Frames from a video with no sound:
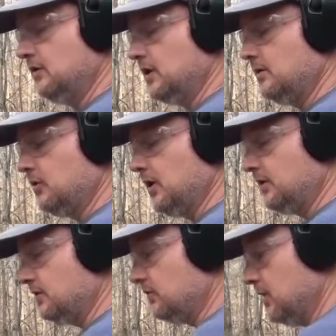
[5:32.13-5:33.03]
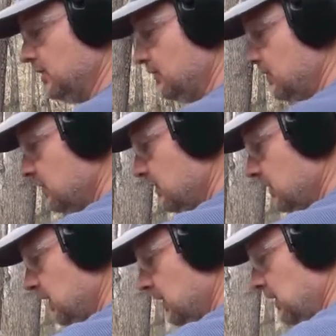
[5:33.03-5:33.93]
grain practice rounds
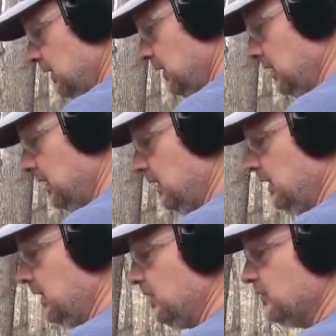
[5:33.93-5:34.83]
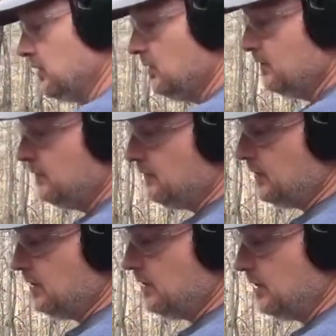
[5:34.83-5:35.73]
and I use
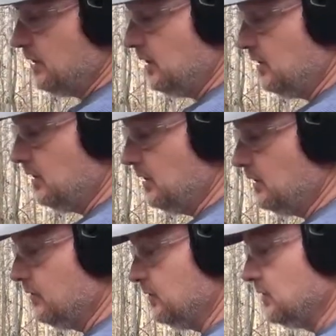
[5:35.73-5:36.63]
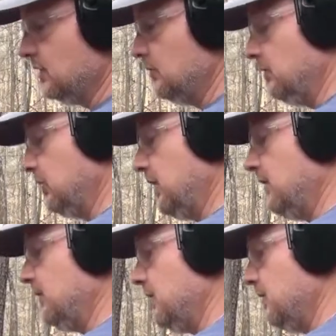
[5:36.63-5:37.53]
115 grain carry. I know there's some people
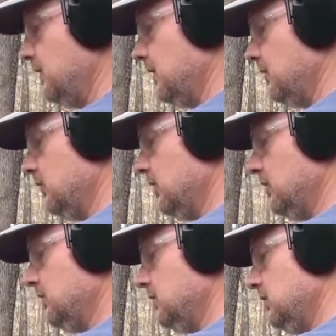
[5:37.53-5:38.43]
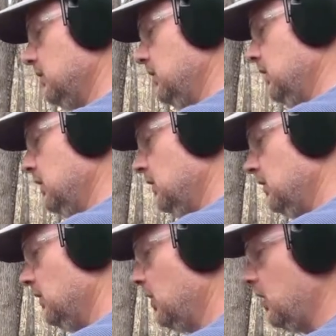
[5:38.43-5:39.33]
out there that would
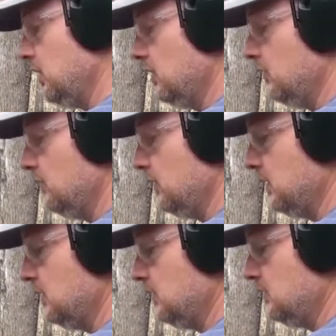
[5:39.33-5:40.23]
argue that